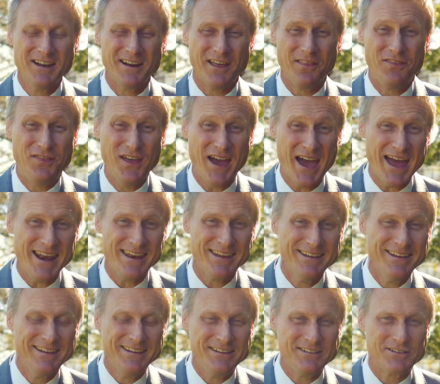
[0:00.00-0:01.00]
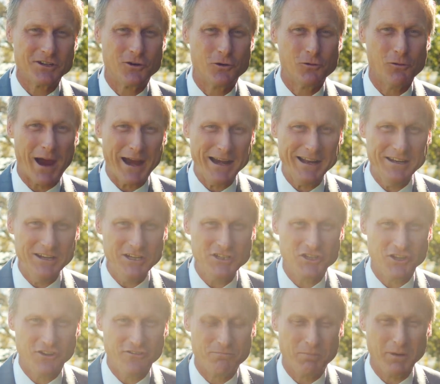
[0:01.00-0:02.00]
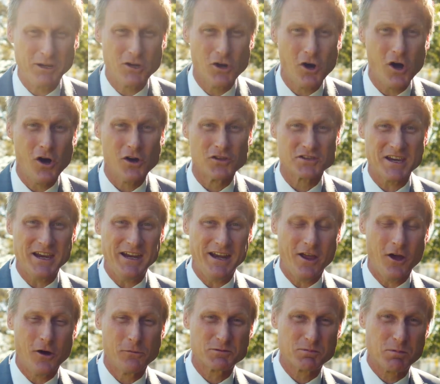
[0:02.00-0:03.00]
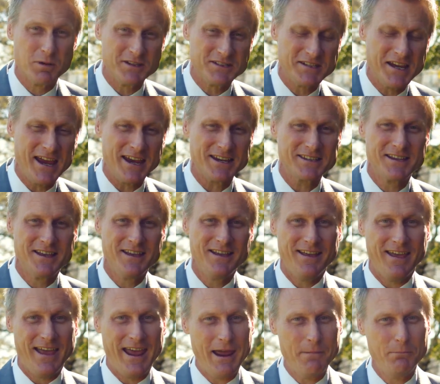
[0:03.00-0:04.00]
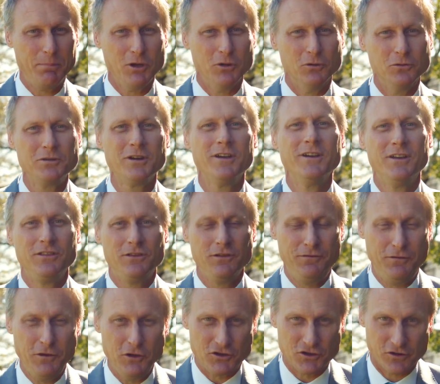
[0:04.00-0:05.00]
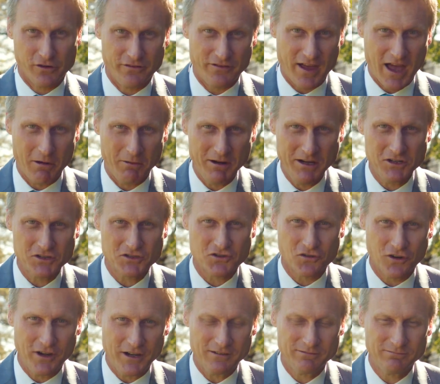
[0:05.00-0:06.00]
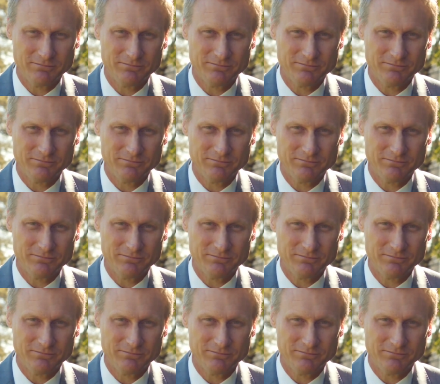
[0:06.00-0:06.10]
Now, that is a great initiative because it helps protect and build the future of our industry.